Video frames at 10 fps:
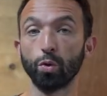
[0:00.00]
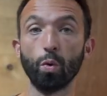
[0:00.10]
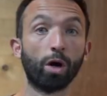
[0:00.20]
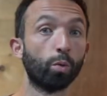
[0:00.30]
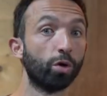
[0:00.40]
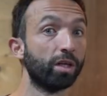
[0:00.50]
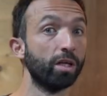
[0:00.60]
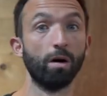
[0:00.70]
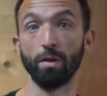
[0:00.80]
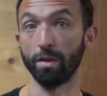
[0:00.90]
who are
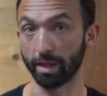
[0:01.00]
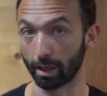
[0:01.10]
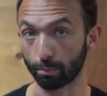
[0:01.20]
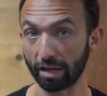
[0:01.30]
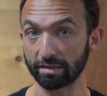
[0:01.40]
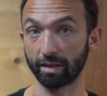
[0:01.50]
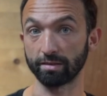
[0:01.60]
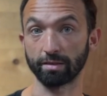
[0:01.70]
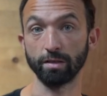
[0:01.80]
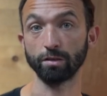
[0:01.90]
working on their press
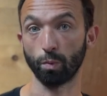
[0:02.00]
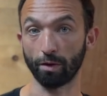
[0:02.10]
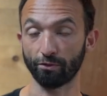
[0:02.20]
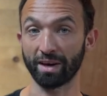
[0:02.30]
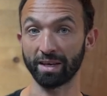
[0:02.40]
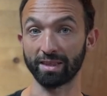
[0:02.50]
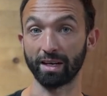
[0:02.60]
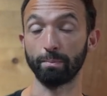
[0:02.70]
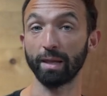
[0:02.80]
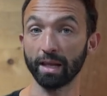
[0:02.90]
handstands will find
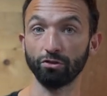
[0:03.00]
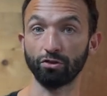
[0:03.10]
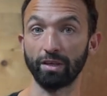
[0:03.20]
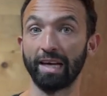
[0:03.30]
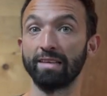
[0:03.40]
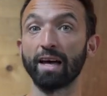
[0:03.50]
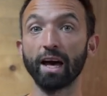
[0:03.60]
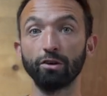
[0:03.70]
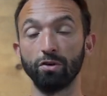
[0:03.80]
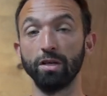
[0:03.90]
that planching is
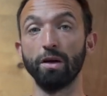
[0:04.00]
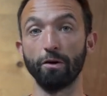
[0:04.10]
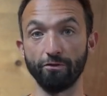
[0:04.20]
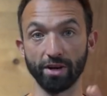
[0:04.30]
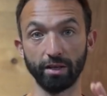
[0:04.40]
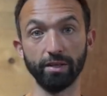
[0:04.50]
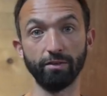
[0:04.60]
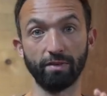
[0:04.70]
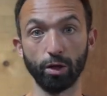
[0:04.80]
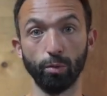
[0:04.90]
actually a very
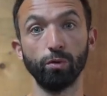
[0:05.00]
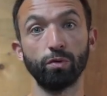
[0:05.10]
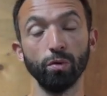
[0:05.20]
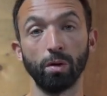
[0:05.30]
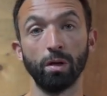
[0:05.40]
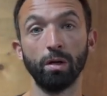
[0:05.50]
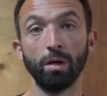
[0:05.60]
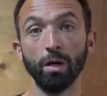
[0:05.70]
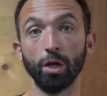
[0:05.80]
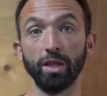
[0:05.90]
valuable tool.
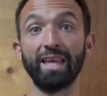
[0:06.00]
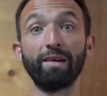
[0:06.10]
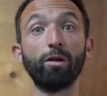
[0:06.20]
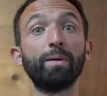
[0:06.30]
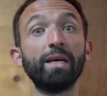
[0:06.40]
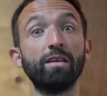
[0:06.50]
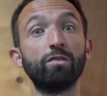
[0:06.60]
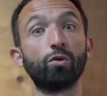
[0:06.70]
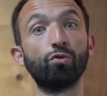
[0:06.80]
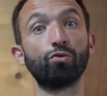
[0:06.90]
Developing
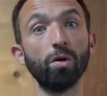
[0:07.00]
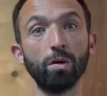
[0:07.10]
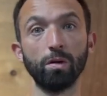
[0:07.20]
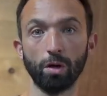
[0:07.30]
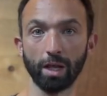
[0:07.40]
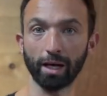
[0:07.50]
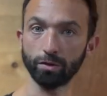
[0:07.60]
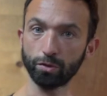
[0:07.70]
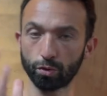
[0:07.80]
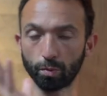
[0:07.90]
this control
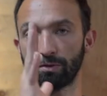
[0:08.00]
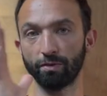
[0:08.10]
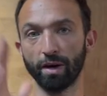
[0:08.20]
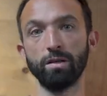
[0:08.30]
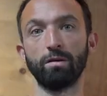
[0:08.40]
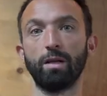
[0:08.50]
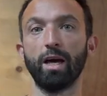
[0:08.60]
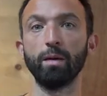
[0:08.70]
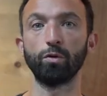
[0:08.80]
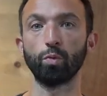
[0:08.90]
allows you to refine your
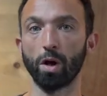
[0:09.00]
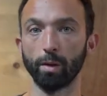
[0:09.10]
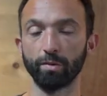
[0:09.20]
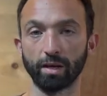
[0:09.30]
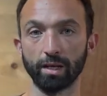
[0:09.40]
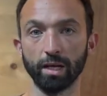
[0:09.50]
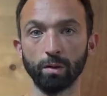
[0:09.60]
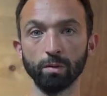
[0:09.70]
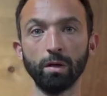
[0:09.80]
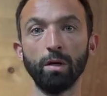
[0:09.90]
alignment while upside
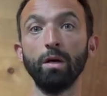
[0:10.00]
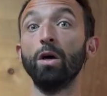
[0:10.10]
down,